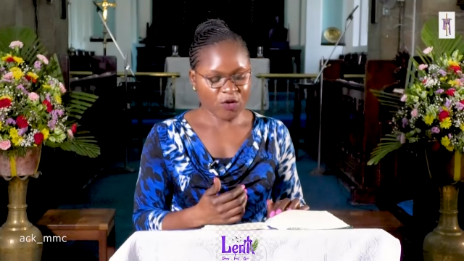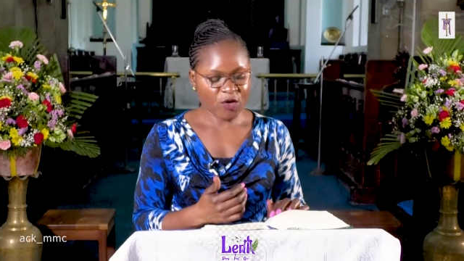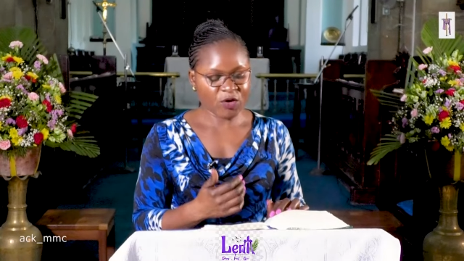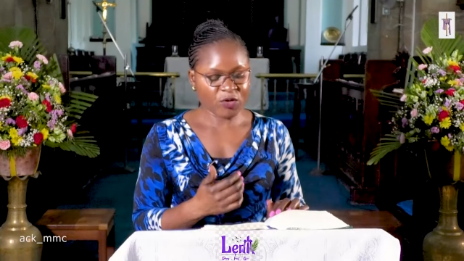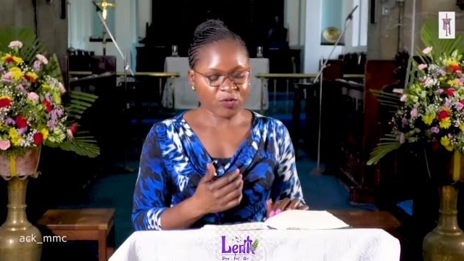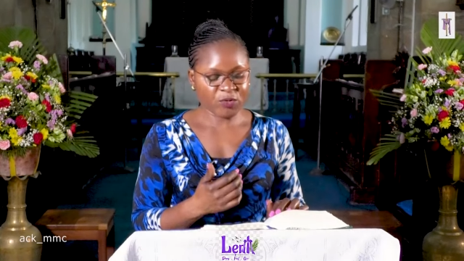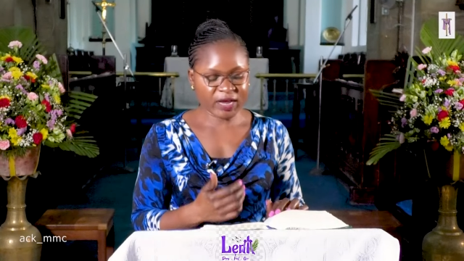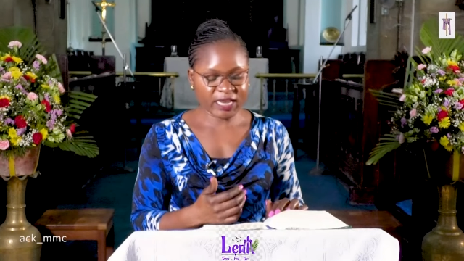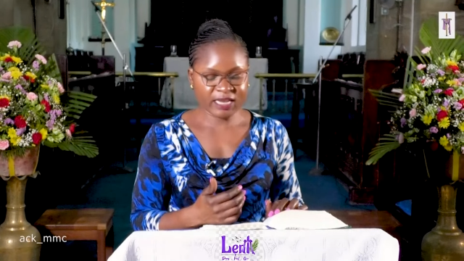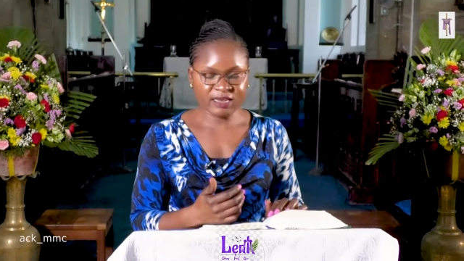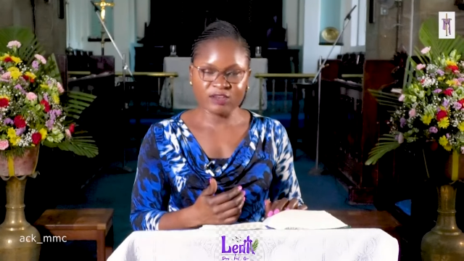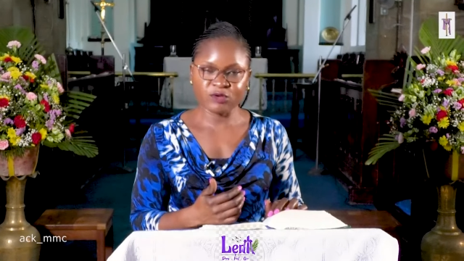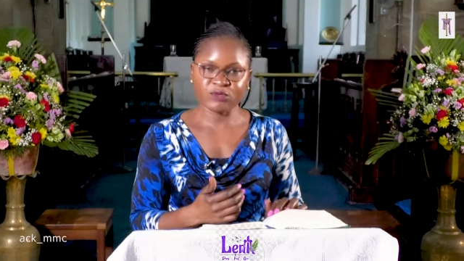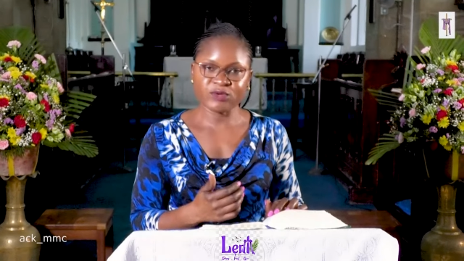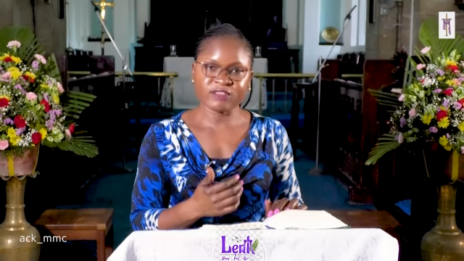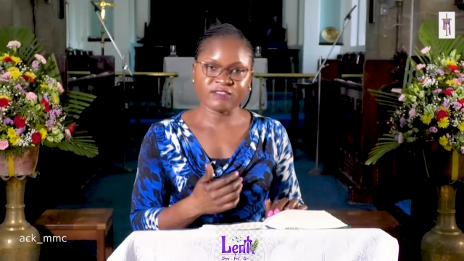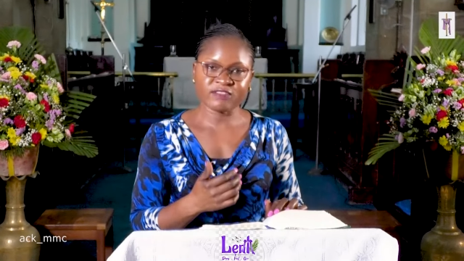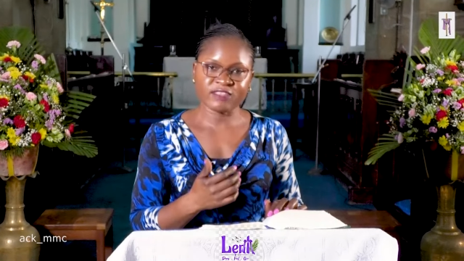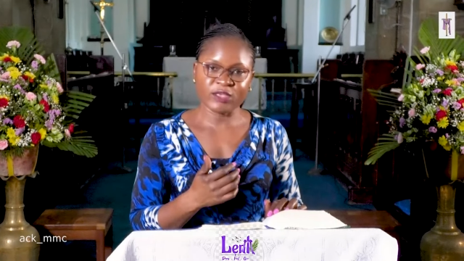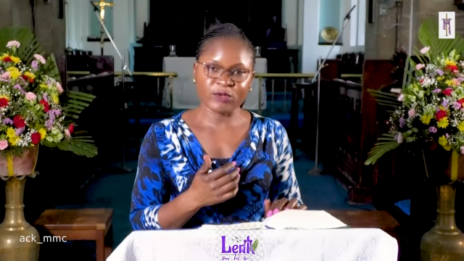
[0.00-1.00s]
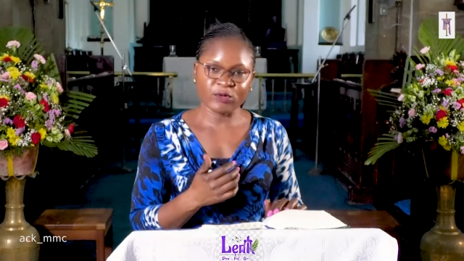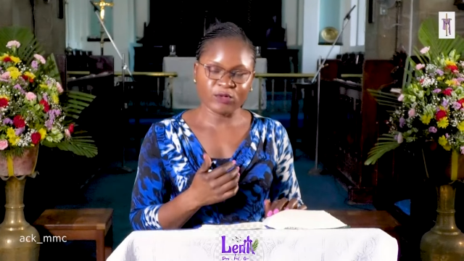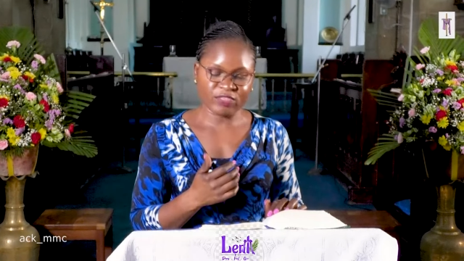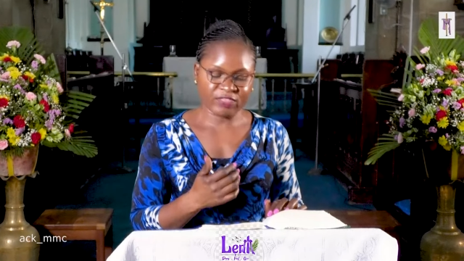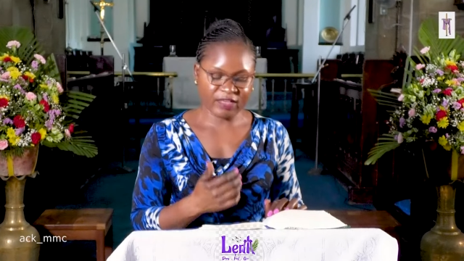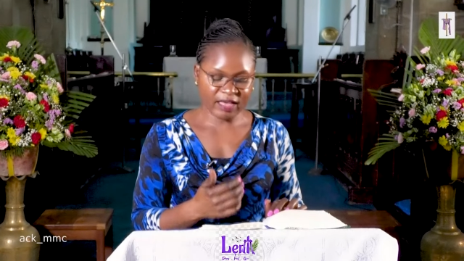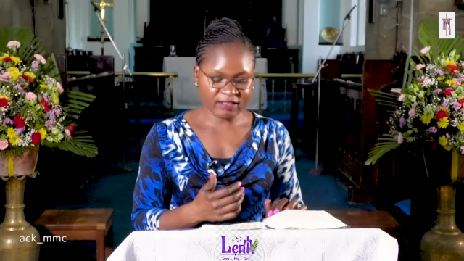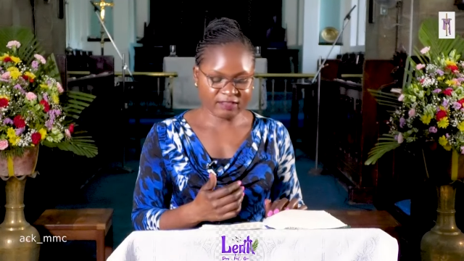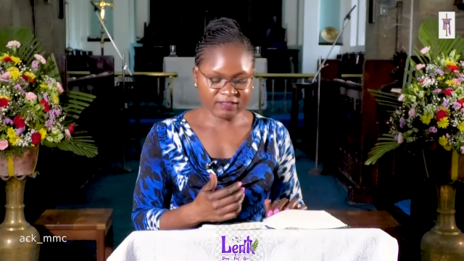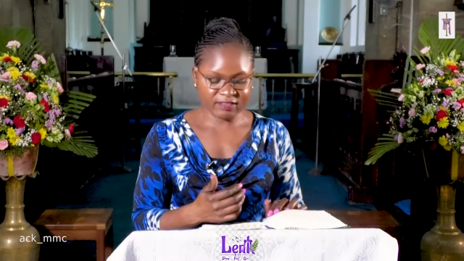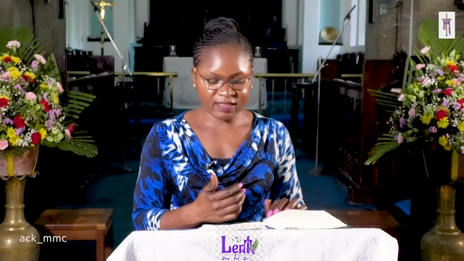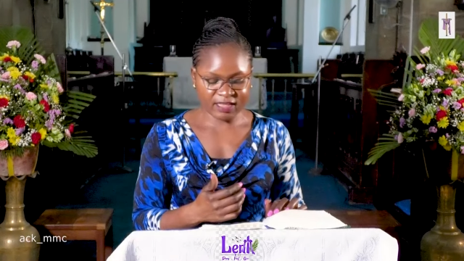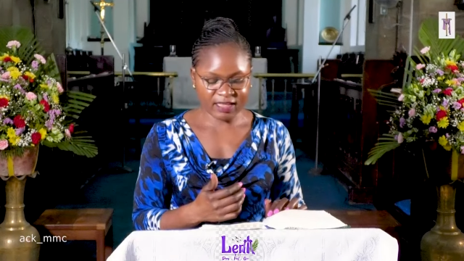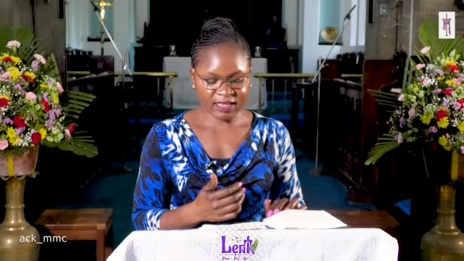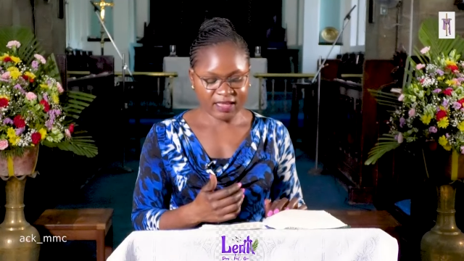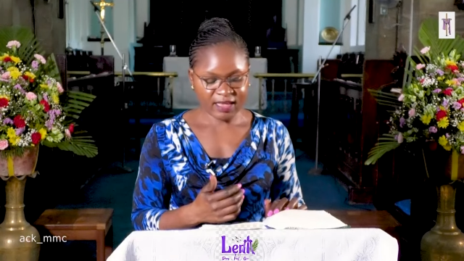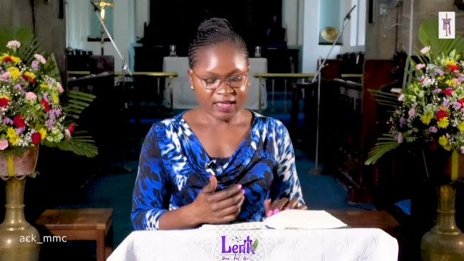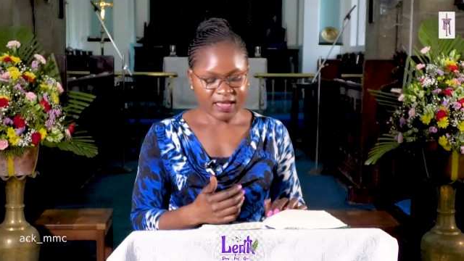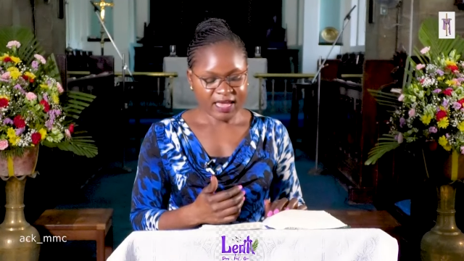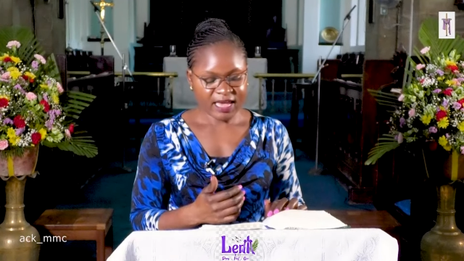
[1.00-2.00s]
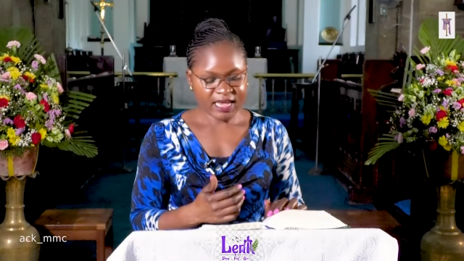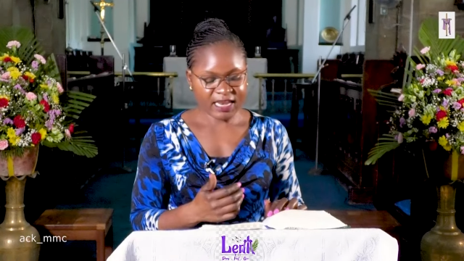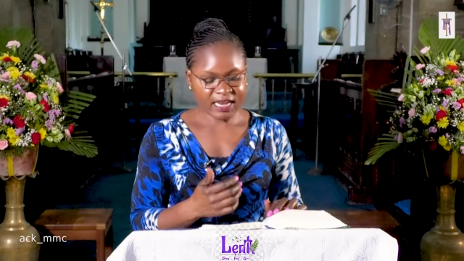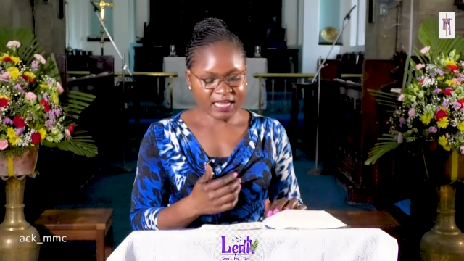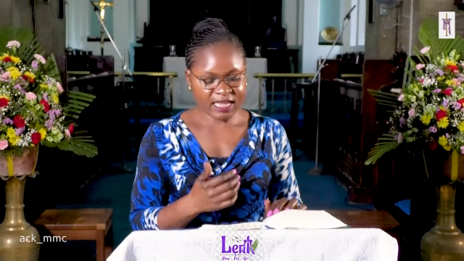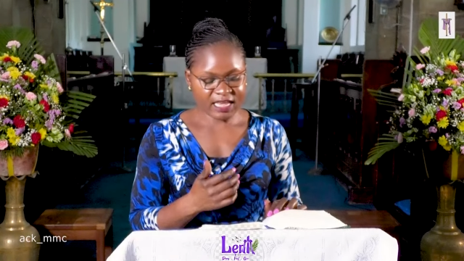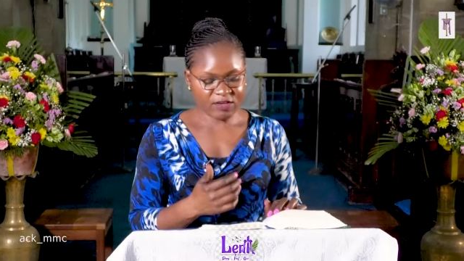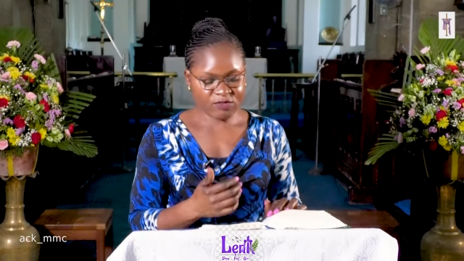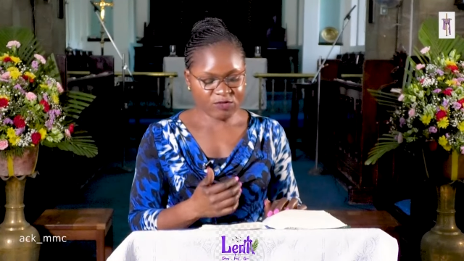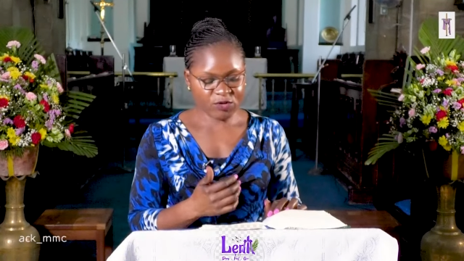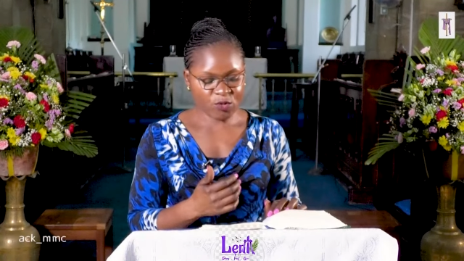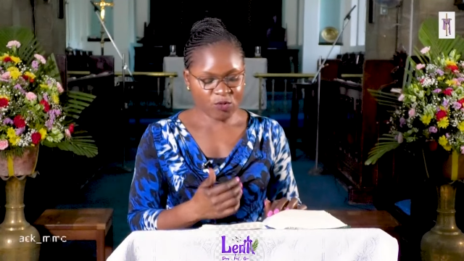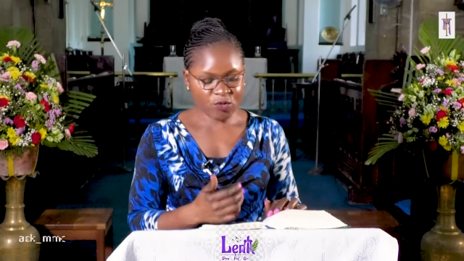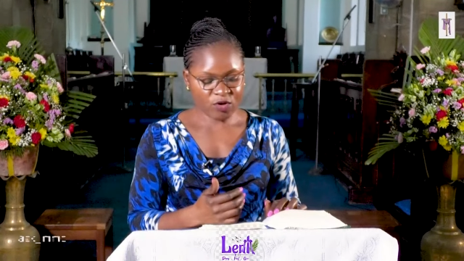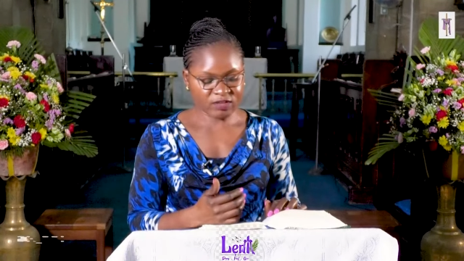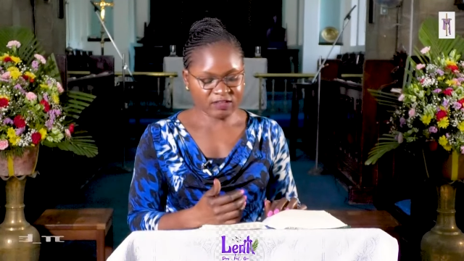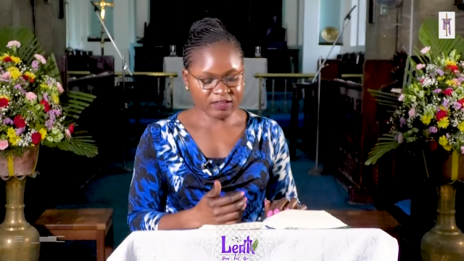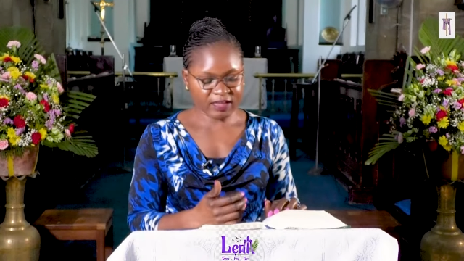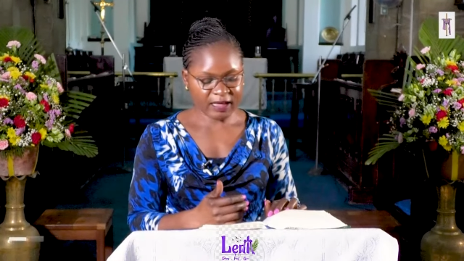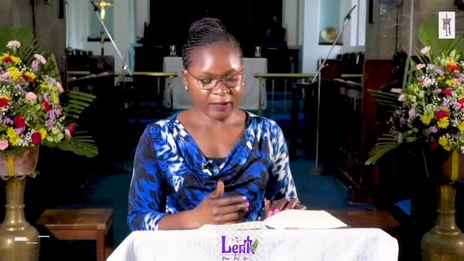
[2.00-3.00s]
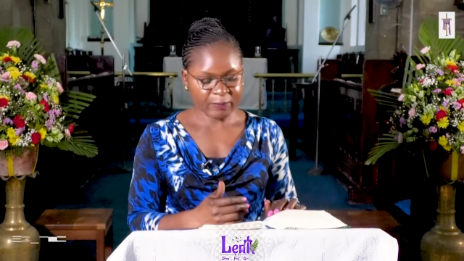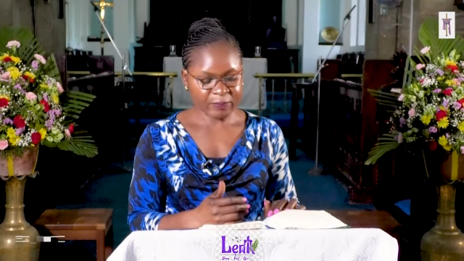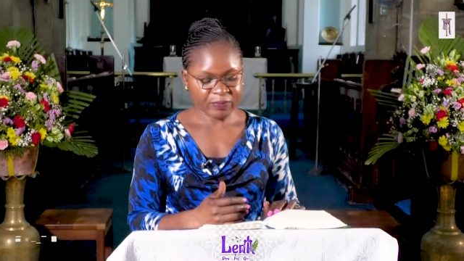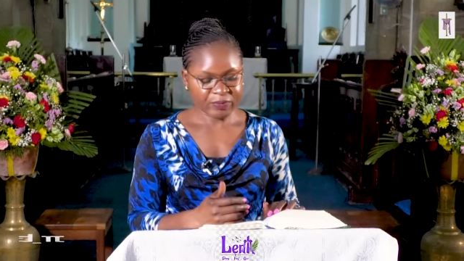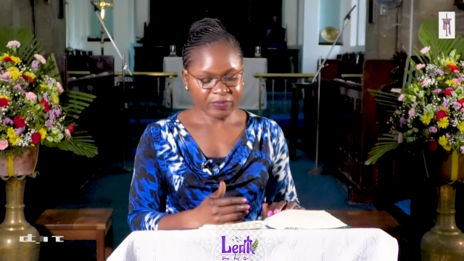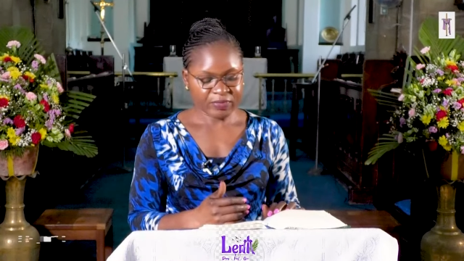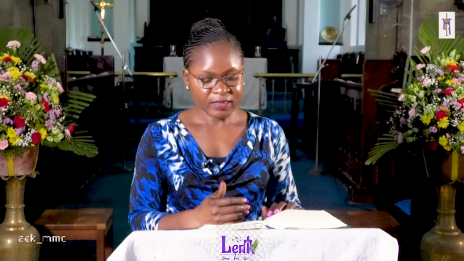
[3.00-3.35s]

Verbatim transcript: Or when did we see you thirsty and give you water?